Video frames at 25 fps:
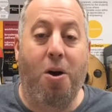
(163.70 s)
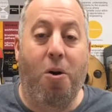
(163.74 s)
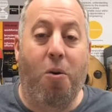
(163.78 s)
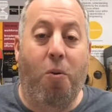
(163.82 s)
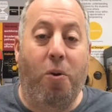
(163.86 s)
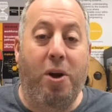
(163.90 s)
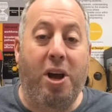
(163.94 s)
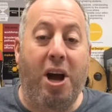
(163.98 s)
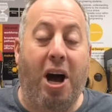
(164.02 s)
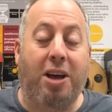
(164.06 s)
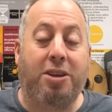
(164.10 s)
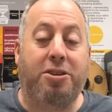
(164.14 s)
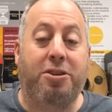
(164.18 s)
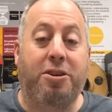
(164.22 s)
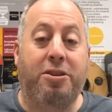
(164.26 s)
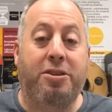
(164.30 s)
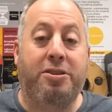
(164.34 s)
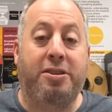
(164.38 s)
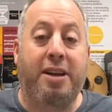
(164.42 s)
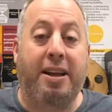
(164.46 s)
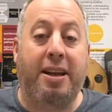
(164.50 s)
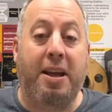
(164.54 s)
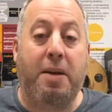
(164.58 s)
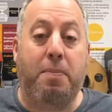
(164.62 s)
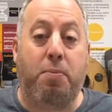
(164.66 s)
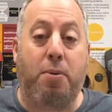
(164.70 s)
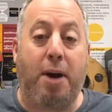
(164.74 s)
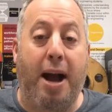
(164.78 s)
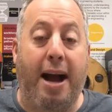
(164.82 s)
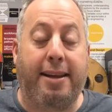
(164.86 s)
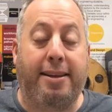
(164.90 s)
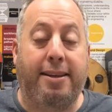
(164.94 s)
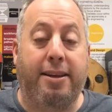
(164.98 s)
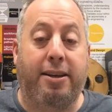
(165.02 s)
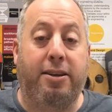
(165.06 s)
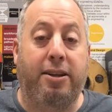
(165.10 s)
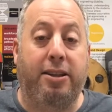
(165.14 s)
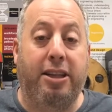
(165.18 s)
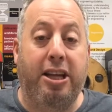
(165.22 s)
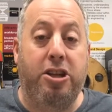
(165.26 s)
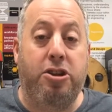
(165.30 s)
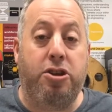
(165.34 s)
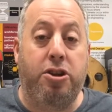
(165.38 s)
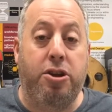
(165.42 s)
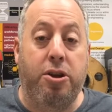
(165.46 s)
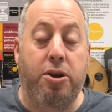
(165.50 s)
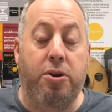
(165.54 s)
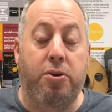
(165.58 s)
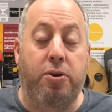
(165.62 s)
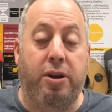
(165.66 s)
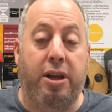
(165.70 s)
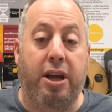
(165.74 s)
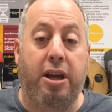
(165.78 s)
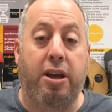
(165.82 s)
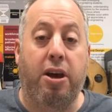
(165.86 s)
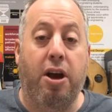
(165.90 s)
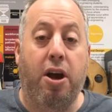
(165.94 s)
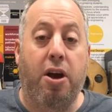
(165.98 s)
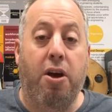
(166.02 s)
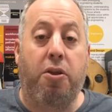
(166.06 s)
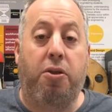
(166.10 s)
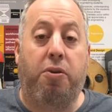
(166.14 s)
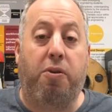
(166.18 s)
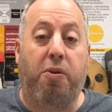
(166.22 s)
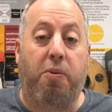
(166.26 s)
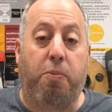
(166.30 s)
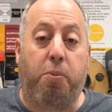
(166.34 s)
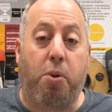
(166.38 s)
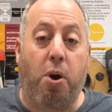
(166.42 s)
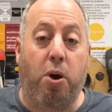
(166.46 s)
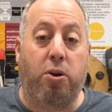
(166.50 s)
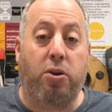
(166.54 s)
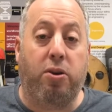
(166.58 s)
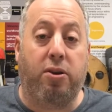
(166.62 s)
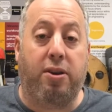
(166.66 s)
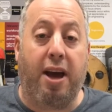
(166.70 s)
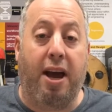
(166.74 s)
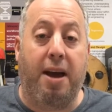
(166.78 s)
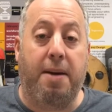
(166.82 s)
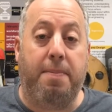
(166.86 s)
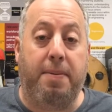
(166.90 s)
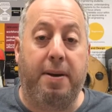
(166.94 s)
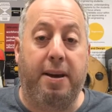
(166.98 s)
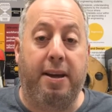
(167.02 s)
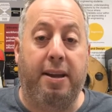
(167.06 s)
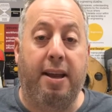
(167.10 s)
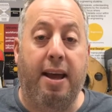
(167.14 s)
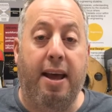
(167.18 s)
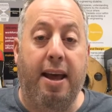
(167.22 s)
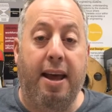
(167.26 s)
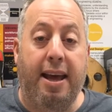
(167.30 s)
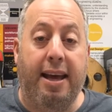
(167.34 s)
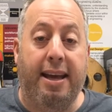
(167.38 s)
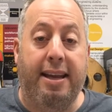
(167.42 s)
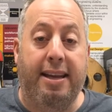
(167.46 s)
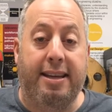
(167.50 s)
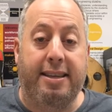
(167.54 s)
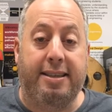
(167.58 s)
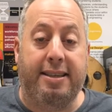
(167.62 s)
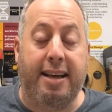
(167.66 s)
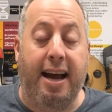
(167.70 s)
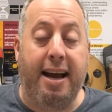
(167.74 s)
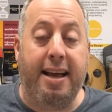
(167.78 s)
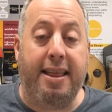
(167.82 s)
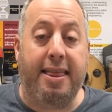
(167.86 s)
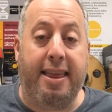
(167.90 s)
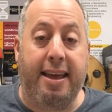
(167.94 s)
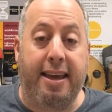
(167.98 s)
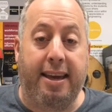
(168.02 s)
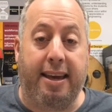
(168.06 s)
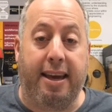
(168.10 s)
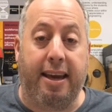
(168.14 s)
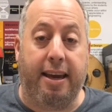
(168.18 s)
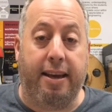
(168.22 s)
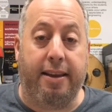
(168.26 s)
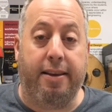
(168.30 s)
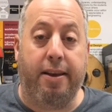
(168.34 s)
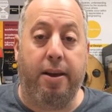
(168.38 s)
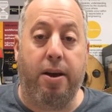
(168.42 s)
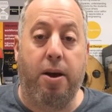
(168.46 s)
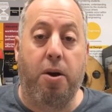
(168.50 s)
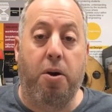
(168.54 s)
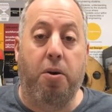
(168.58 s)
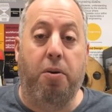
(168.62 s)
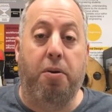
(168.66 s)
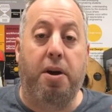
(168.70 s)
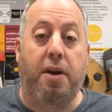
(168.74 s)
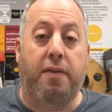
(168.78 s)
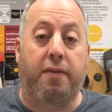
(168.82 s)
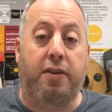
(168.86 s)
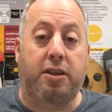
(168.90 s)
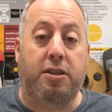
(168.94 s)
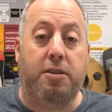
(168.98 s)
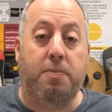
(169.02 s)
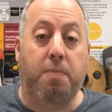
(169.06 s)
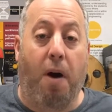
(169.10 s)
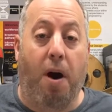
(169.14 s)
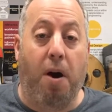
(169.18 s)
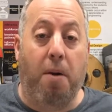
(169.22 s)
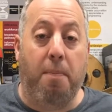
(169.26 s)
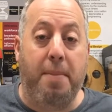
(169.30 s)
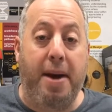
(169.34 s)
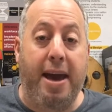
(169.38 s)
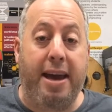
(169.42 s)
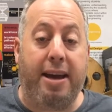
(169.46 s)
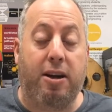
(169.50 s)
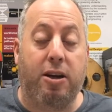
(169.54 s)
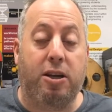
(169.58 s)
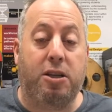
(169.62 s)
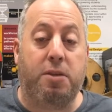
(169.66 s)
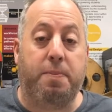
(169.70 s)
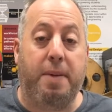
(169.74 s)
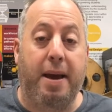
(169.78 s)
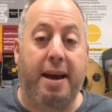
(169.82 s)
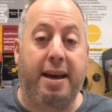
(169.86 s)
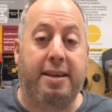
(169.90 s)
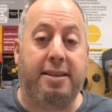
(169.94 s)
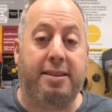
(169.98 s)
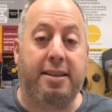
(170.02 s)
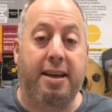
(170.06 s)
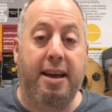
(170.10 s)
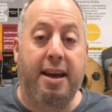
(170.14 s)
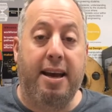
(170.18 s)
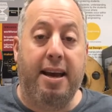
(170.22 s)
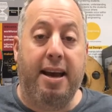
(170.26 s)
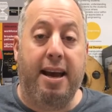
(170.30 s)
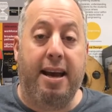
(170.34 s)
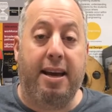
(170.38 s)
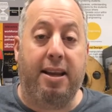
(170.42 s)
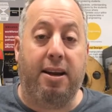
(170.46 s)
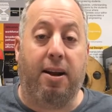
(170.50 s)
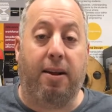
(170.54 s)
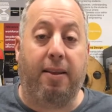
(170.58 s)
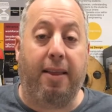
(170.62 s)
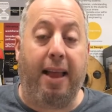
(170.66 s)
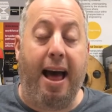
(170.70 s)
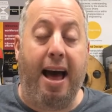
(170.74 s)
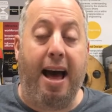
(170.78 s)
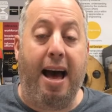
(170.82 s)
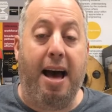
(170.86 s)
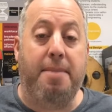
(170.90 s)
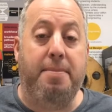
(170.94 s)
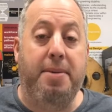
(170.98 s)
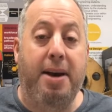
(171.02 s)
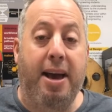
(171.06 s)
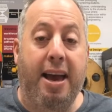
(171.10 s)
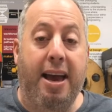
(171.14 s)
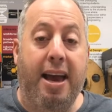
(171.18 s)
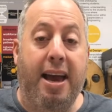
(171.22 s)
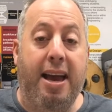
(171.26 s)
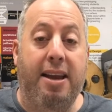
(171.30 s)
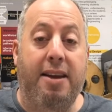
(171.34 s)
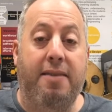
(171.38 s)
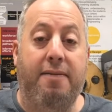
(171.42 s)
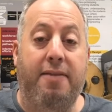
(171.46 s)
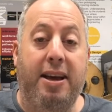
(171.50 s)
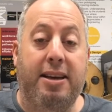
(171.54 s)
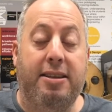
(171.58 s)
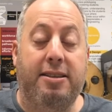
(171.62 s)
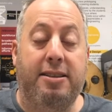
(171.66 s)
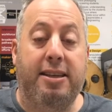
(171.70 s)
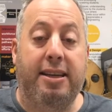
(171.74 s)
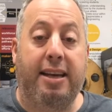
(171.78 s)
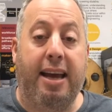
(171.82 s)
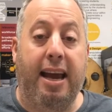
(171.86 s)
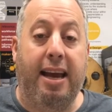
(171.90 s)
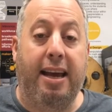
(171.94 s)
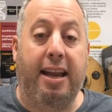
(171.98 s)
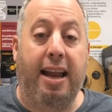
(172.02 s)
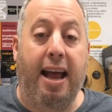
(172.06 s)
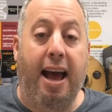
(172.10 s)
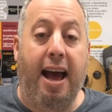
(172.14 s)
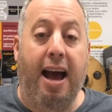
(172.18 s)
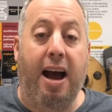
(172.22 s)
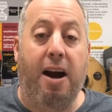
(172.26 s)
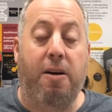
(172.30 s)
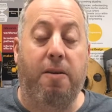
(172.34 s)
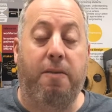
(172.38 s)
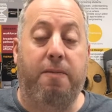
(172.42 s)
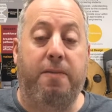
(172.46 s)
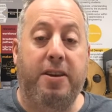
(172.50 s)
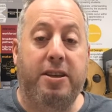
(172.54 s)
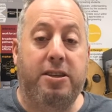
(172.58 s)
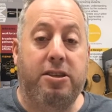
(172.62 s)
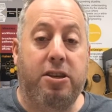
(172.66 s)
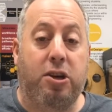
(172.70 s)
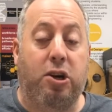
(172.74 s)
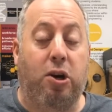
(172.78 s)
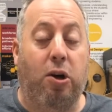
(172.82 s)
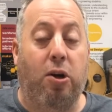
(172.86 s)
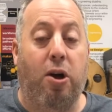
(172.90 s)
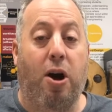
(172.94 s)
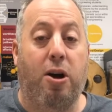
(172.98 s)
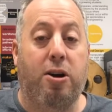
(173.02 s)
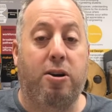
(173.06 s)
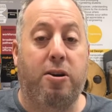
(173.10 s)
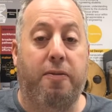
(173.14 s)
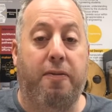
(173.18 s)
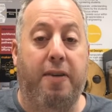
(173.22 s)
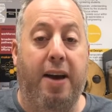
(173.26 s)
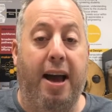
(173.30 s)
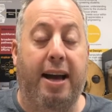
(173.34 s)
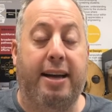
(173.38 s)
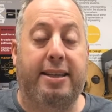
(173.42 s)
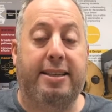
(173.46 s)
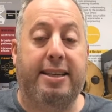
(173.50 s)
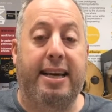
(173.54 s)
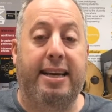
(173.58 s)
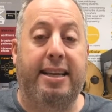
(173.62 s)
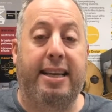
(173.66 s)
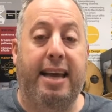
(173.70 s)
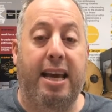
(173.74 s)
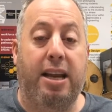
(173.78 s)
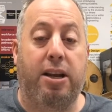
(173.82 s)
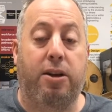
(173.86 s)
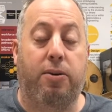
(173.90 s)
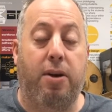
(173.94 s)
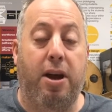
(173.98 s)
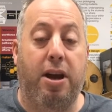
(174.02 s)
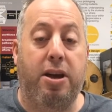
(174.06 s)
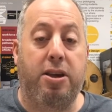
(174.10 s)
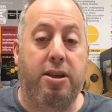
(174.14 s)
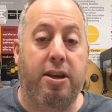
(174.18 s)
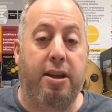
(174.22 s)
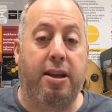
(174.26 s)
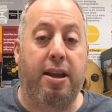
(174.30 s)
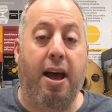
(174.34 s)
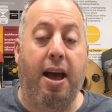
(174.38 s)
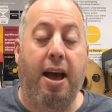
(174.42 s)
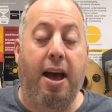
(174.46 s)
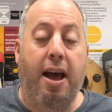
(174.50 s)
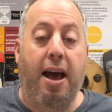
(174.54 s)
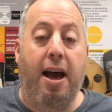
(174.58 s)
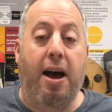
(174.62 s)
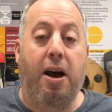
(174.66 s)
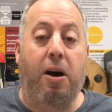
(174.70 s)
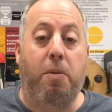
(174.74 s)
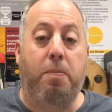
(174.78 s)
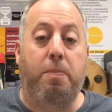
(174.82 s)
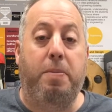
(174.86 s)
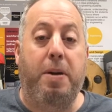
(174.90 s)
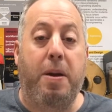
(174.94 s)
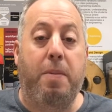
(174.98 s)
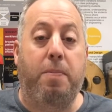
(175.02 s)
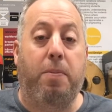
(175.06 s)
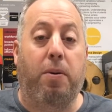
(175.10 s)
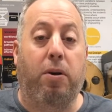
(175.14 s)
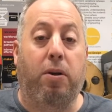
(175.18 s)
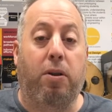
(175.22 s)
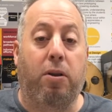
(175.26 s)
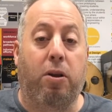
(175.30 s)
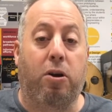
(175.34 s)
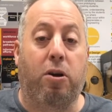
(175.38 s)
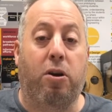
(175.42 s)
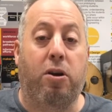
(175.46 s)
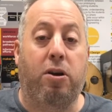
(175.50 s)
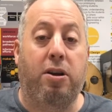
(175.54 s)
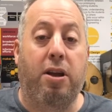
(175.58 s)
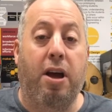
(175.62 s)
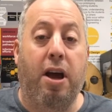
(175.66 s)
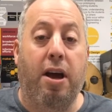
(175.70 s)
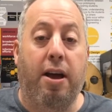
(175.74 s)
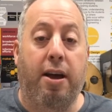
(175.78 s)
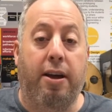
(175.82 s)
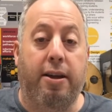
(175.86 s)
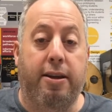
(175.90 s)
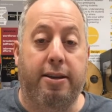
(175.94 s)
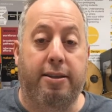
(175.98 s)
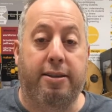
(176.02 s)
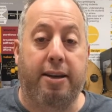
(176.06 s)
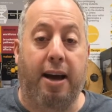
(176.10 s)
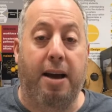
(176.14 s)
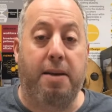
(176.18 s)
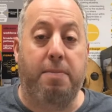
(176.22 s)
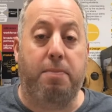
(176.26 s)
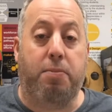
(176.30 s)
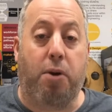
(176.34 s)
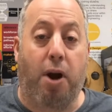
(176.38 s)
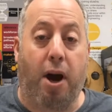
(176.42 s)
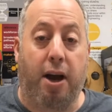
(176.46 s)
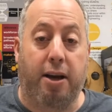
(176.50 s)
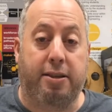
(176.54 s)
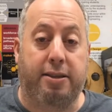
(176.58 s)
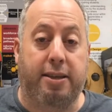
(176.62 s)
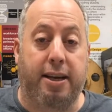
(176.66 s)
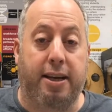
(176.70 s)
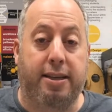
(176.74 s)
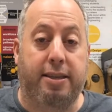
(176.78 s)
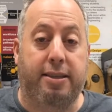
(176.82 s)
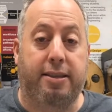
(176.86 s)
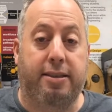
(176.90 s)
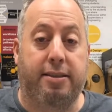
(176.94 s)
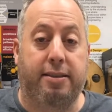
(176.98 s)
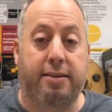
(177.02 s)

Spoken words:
We also study practical ingenuity through prototyping in design thinking. We have a small makerspace in our lab and investigate how physical artifacts and iteration help people learn a design process.